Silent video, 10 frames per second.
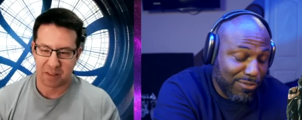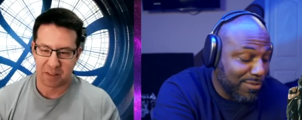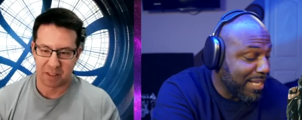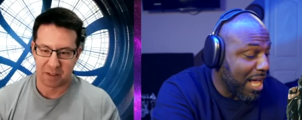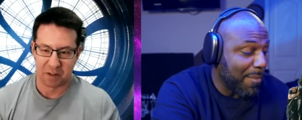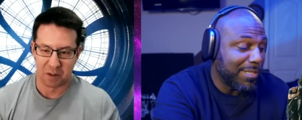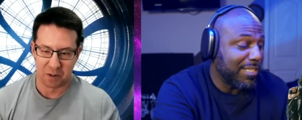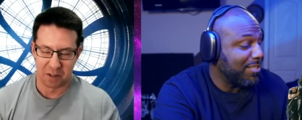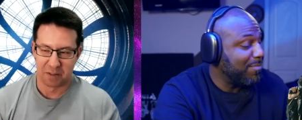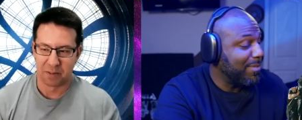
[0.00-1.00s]
Speaker 1: us know in the comment
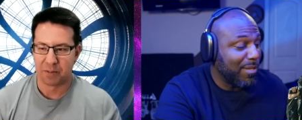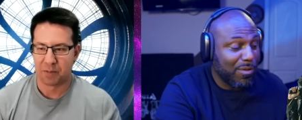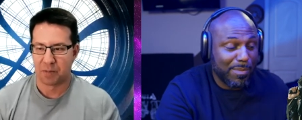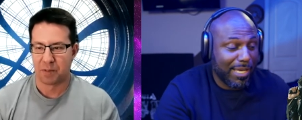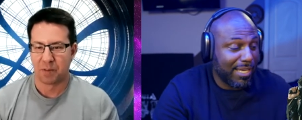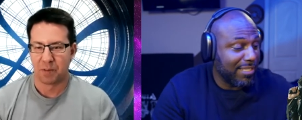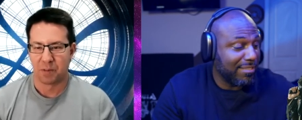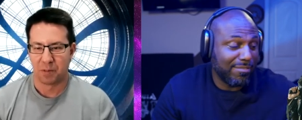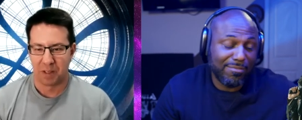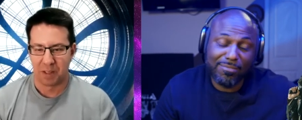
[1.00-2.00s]
section below,
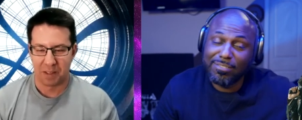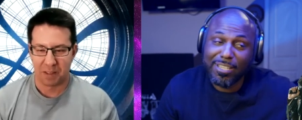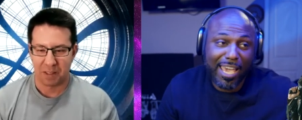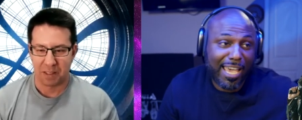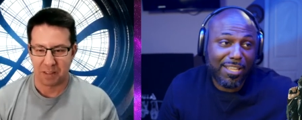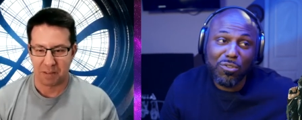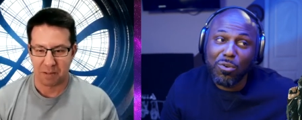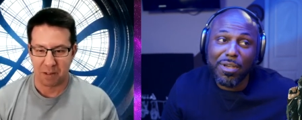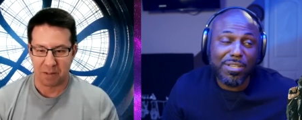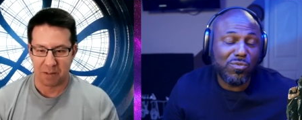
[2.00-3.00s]
man.
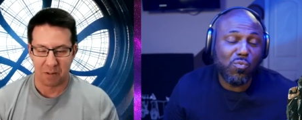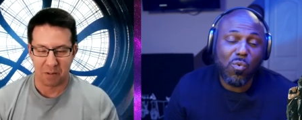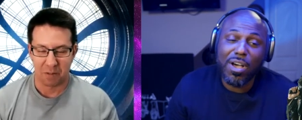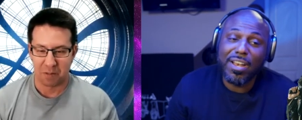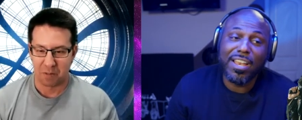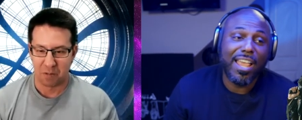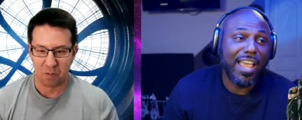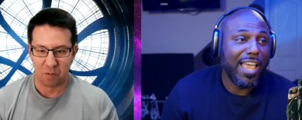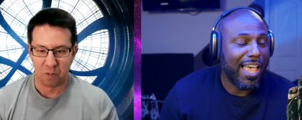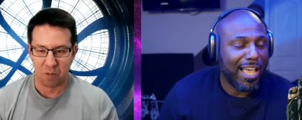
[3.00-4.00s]
Andor is one
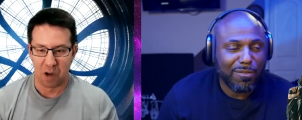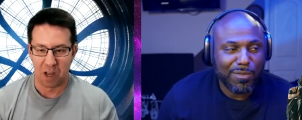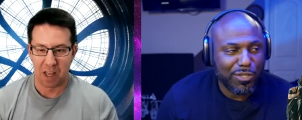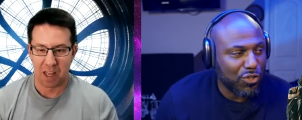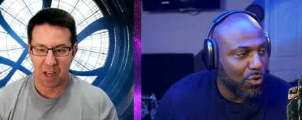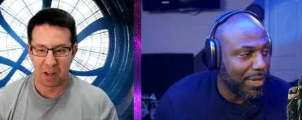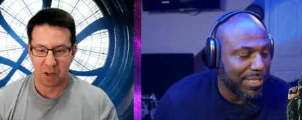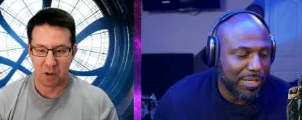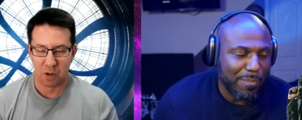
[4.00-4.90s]
hell of a show. And